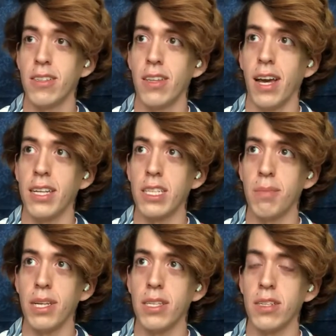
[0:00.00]
like to
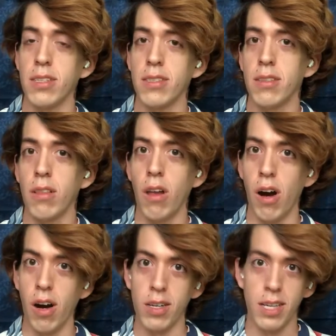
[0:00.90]
be just
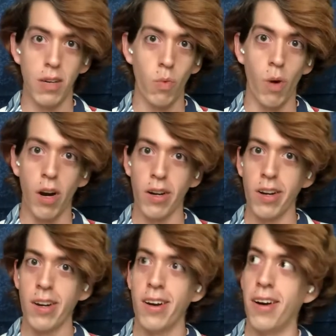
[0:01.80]
logged in water,